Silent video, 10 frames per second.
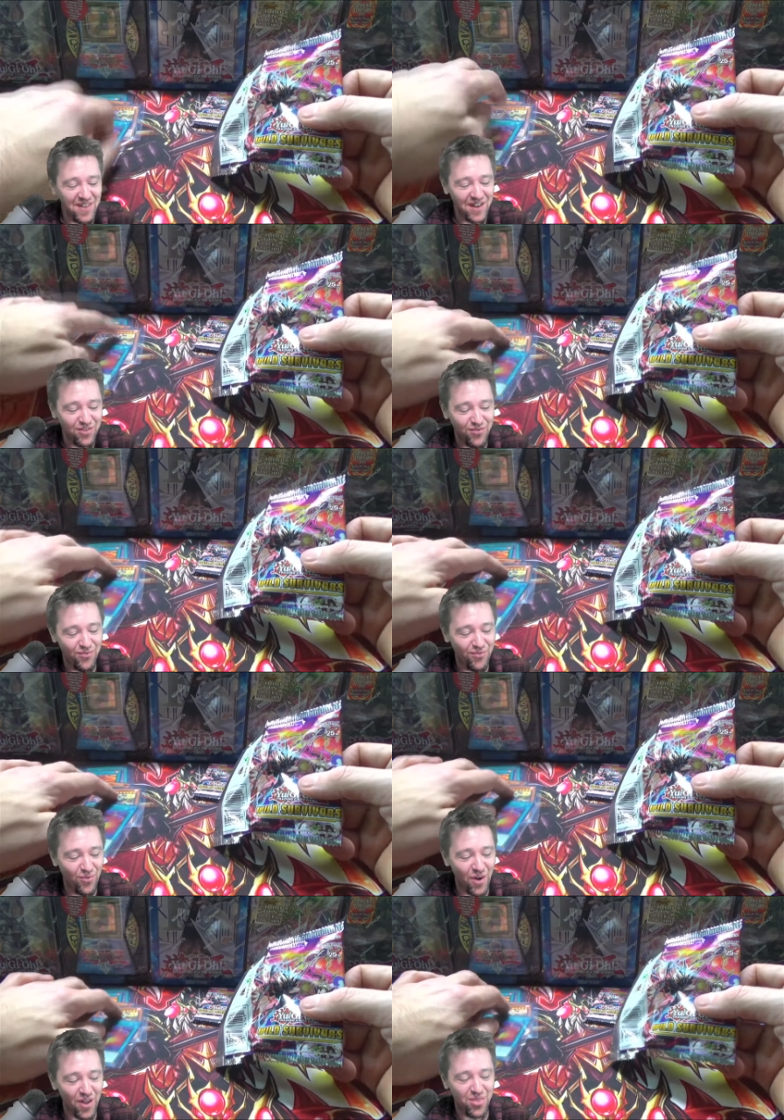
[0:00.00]
That's,
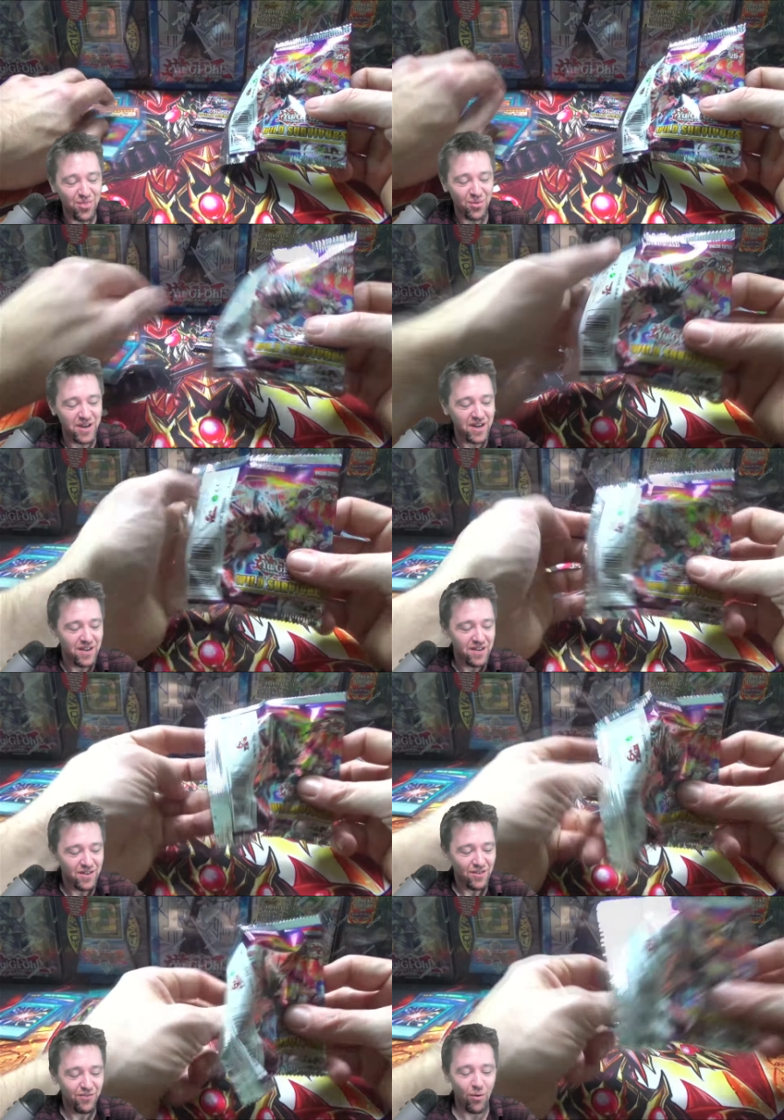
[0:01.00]
what, 3,
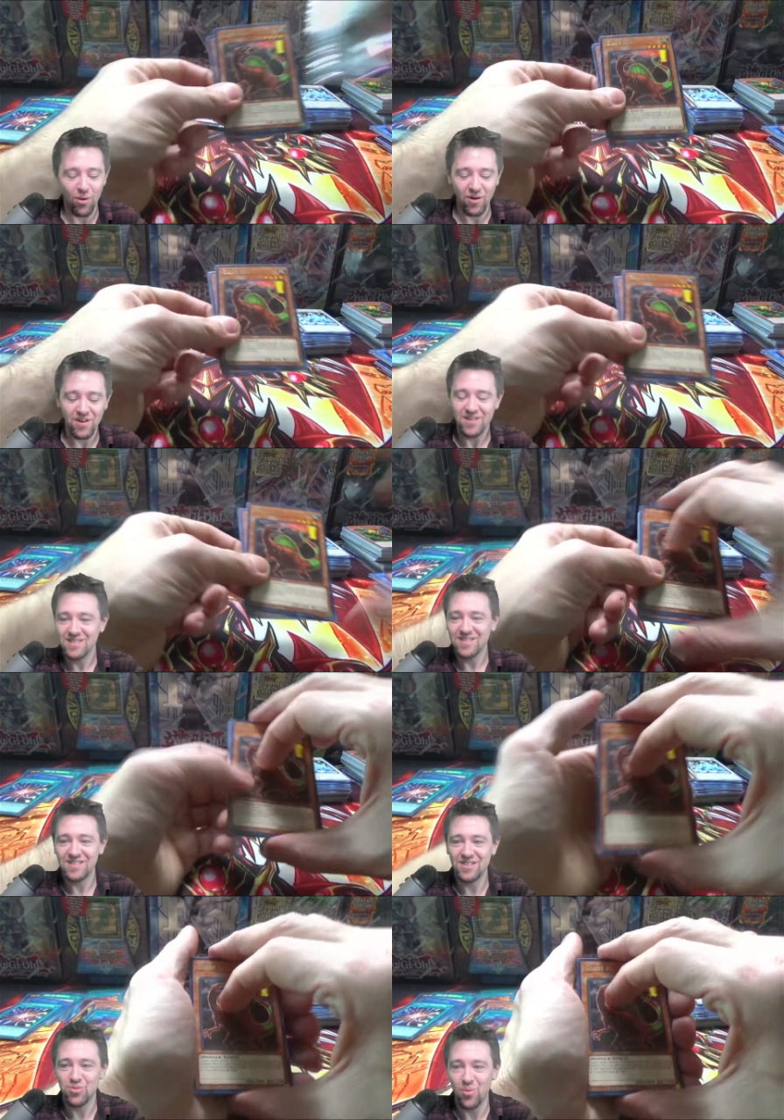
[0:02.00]
4,
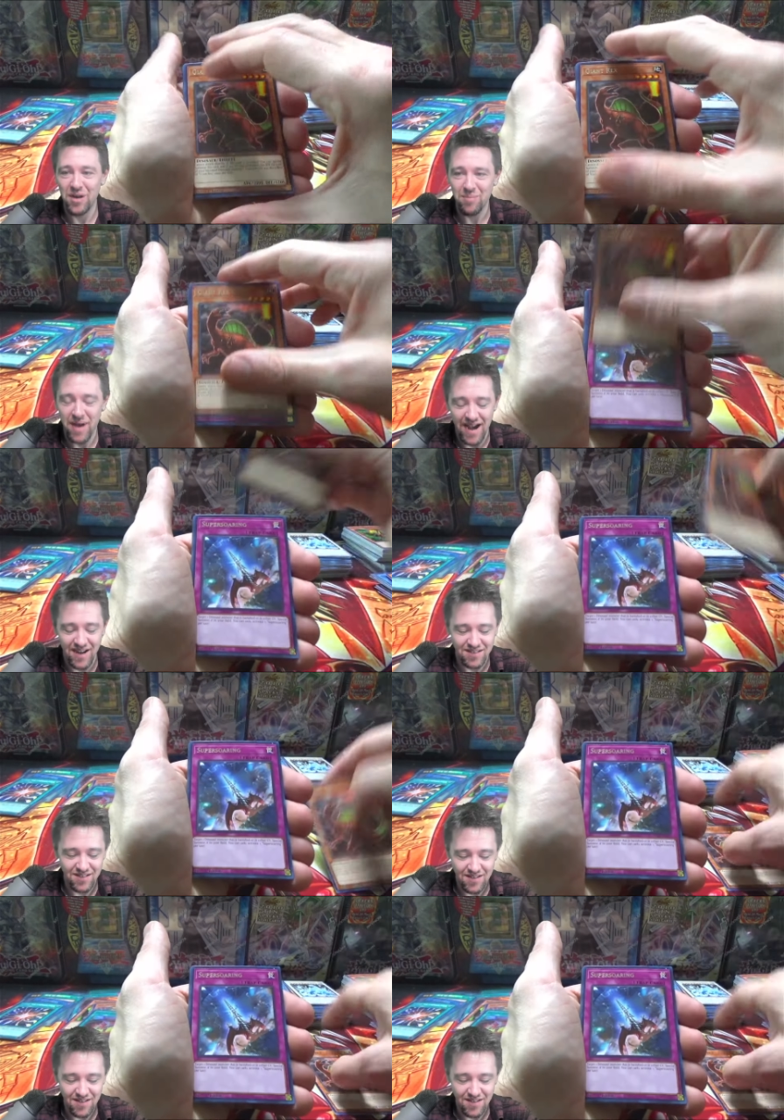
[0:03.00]
and 20 packs?